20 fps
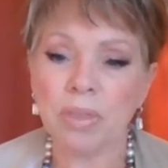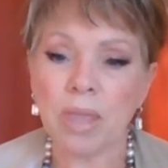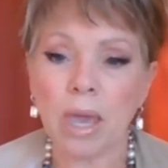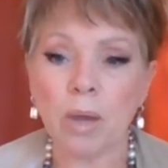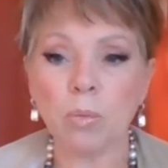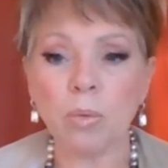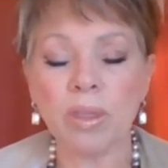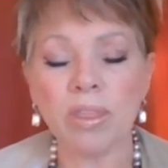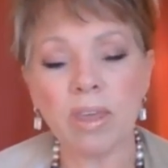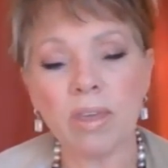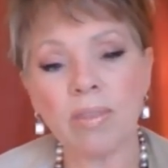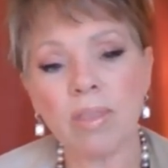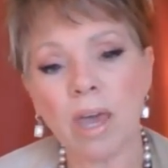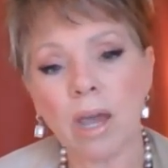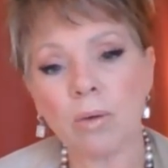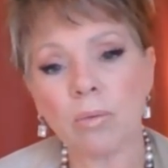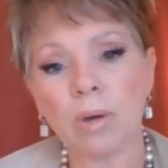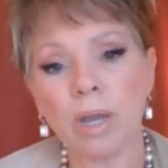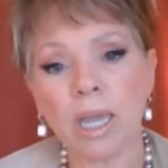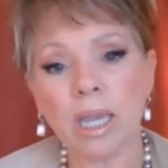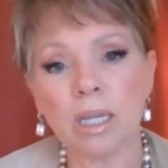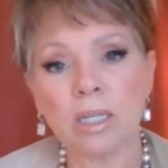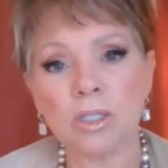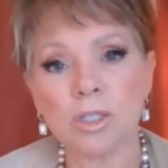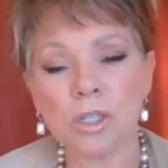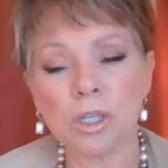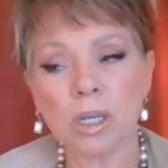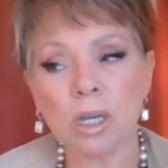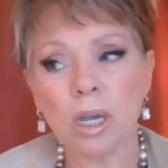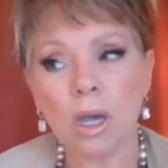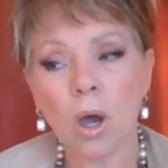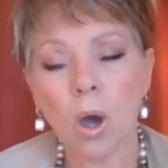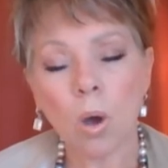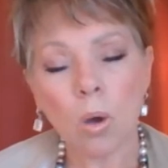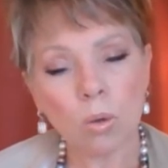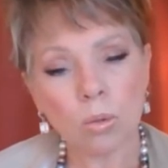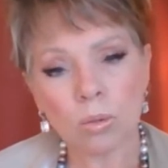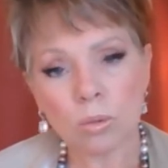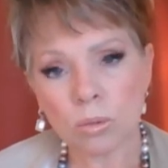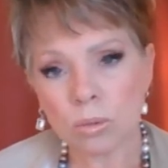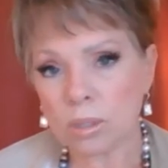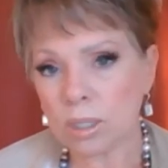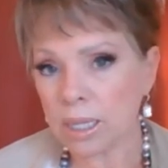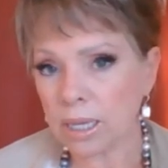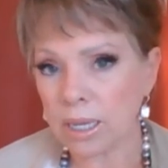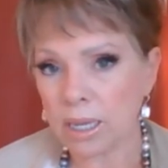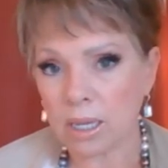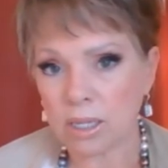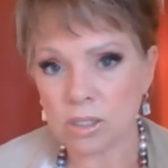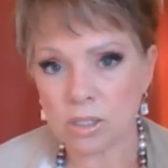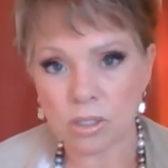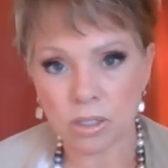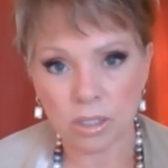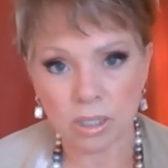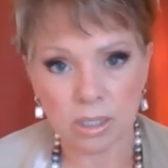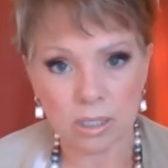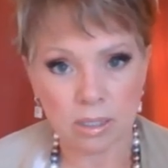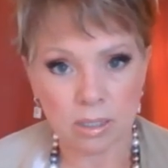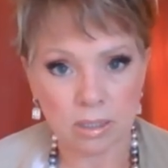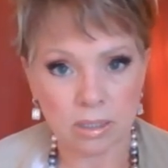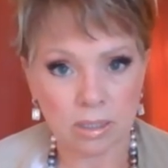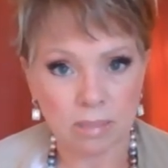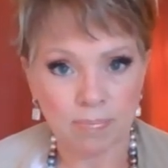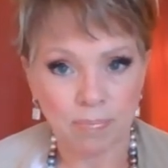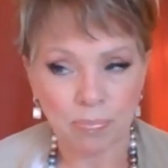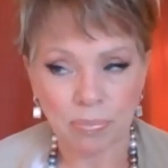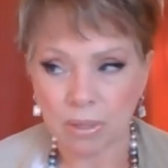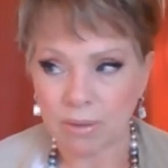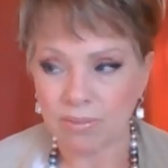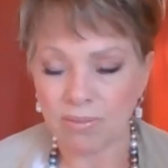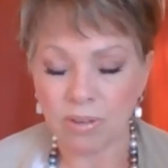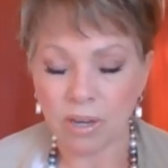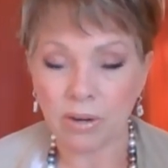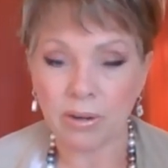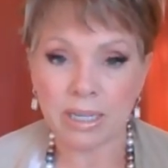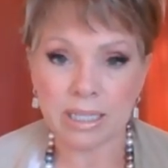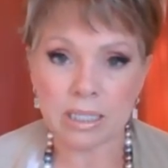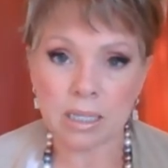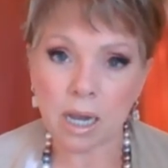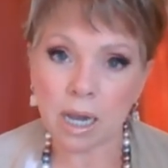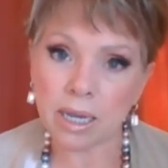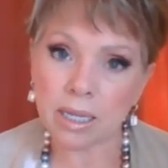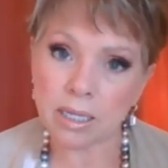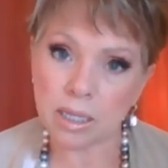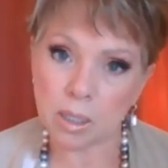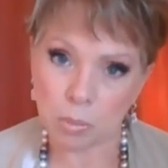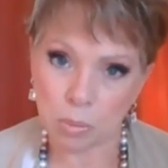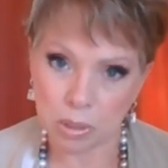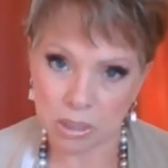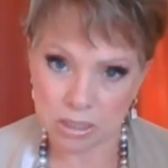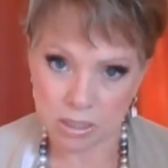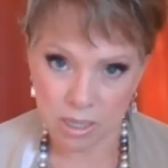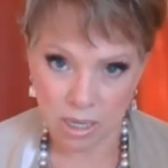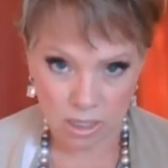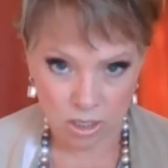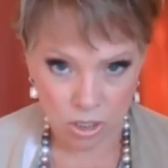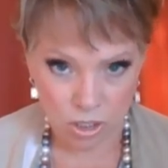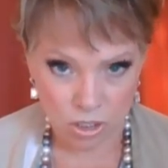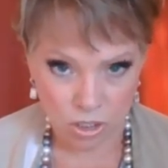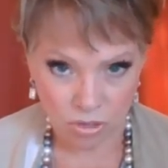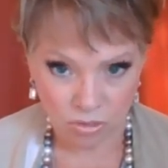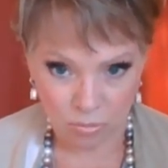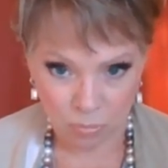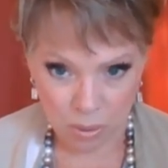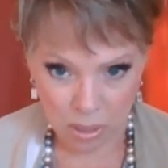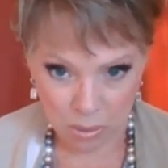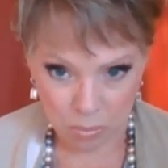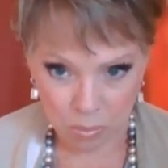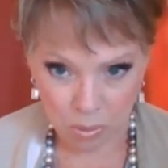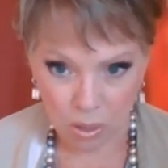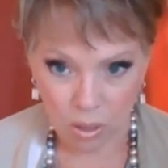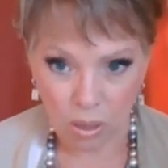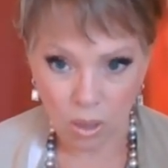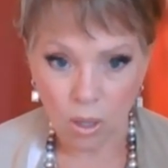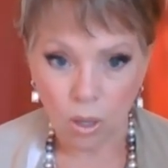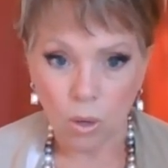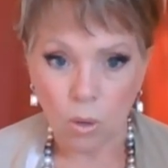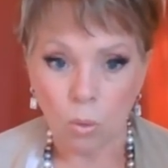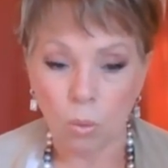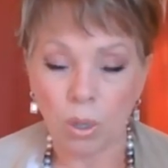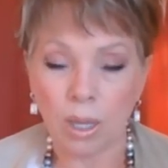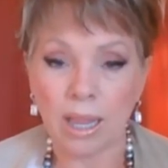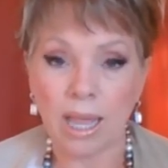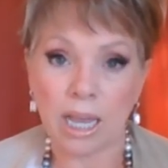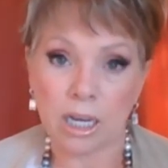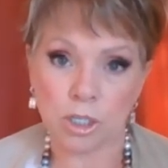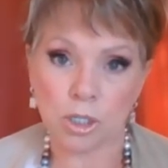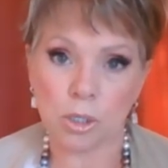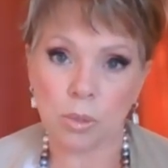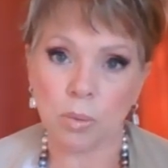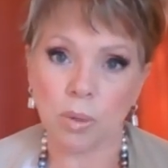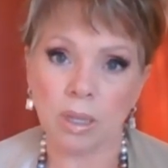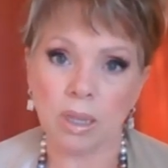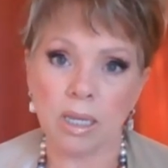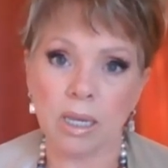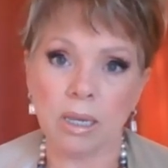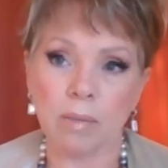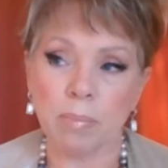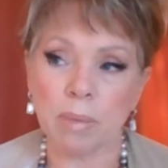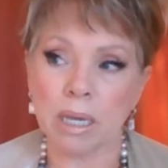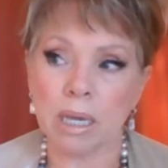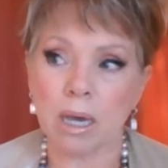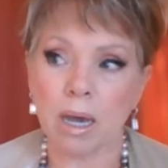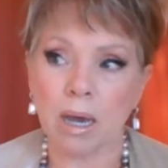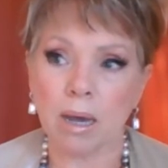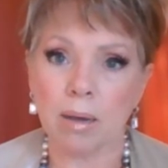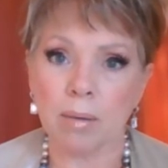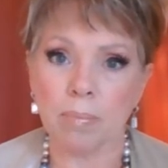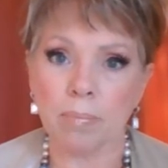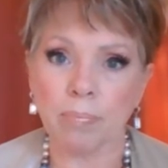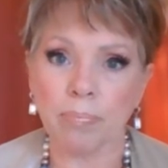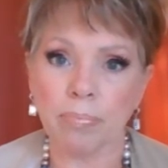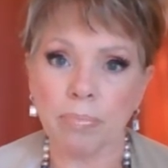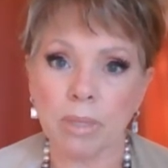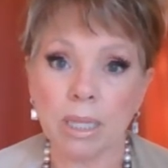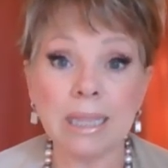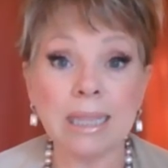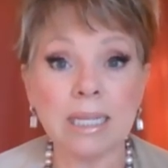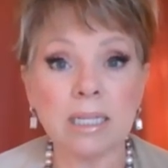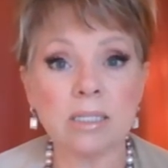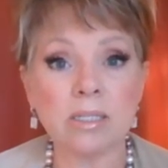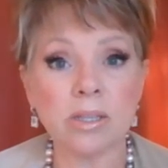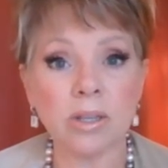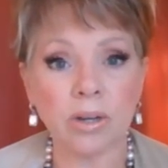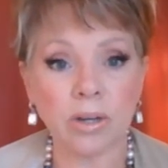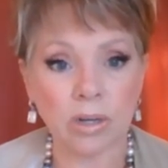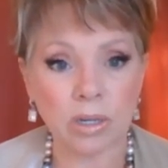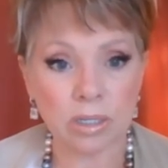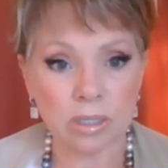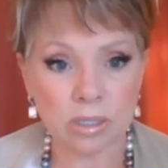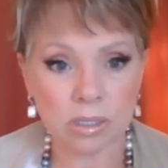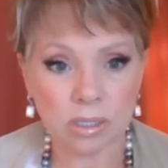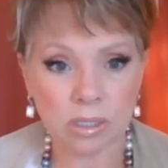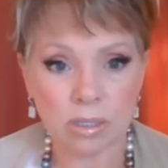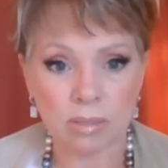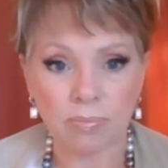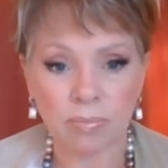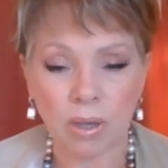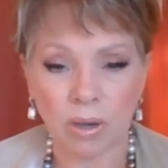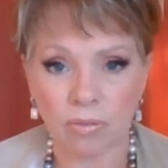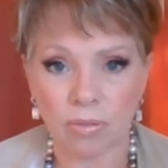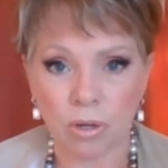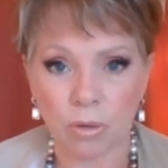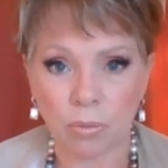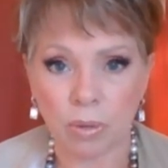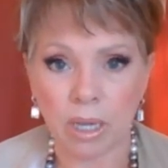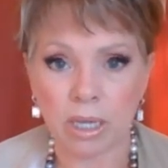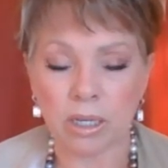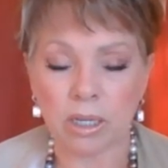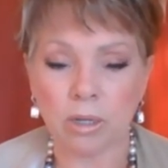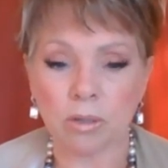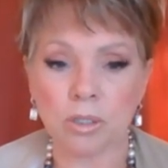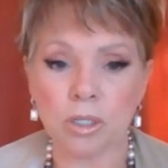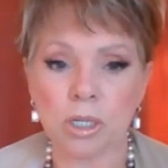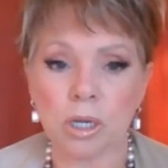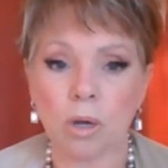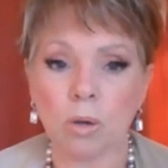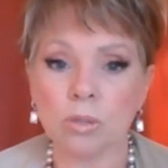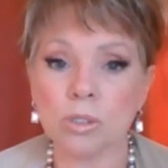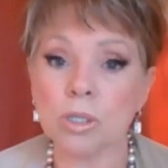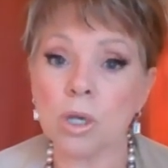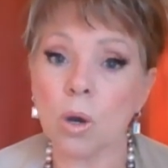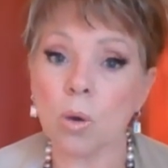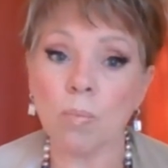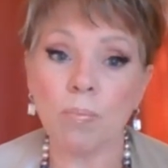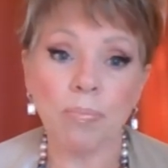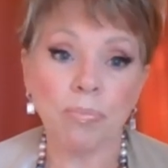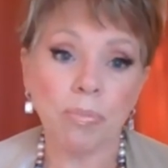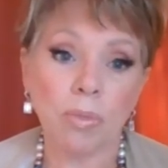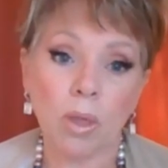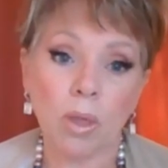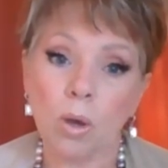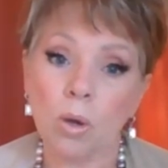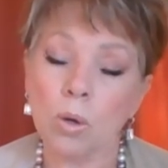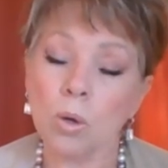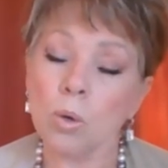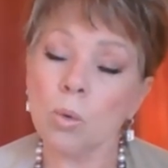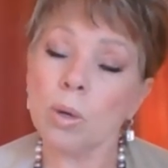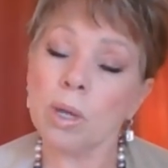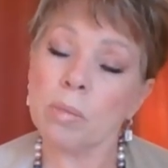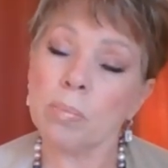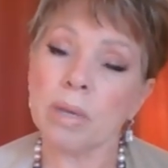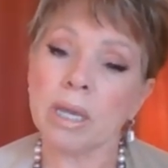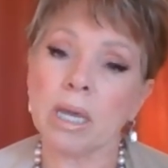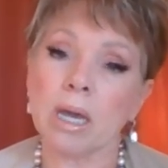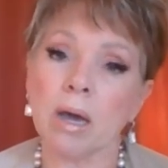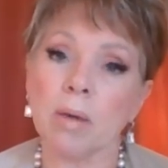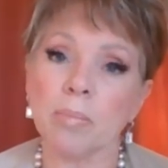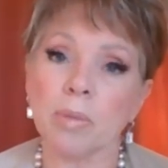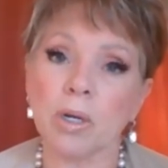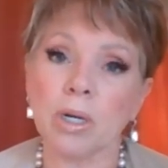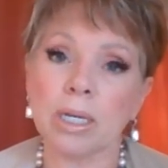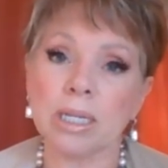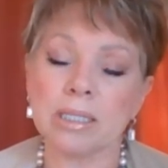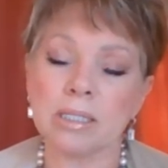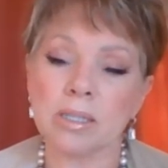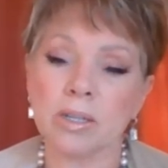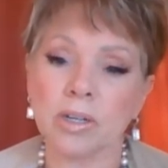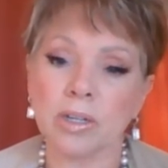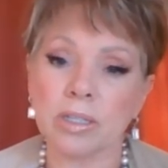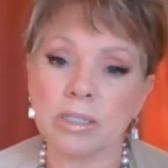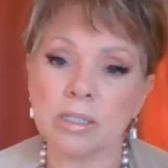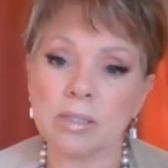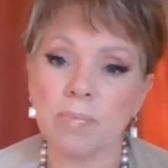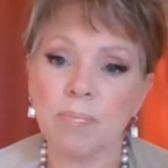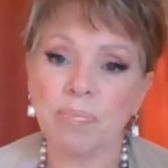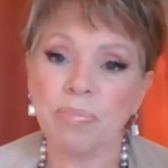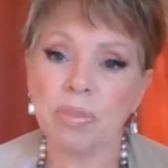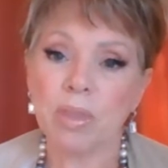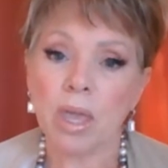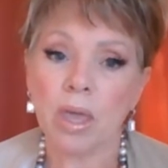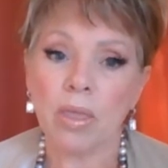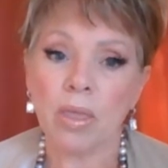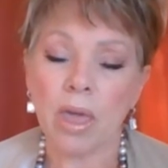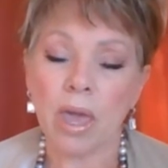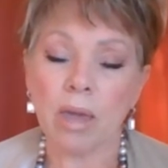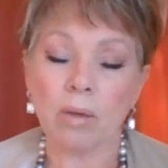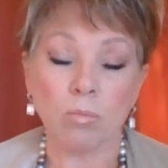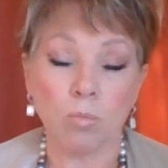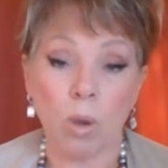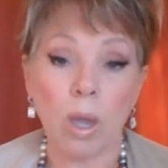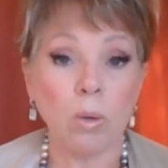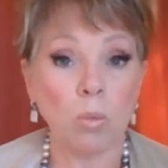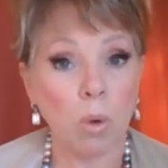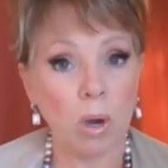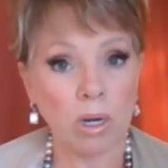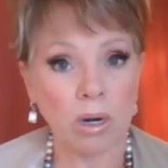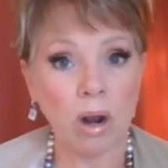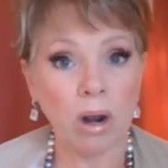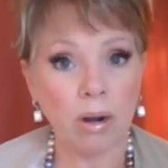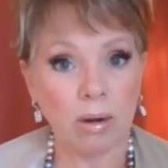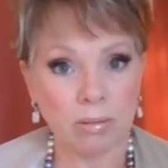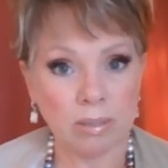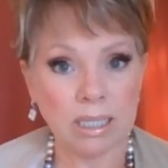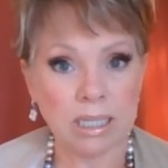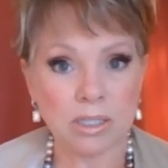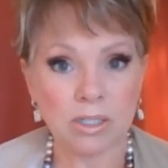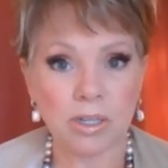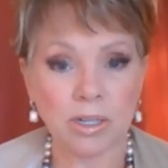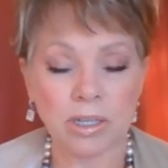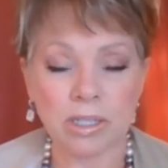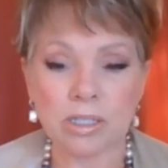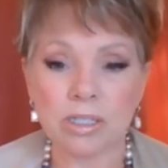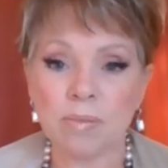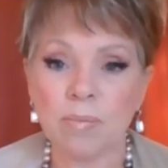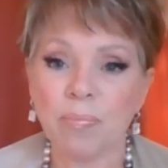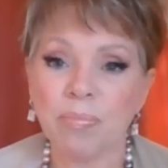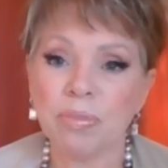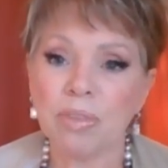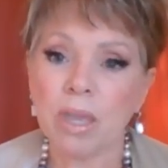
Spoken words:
And within that range, only a certain very tiny percentage of people will actually become listeners of your radio show. So who will become your listeners? And what are listeners?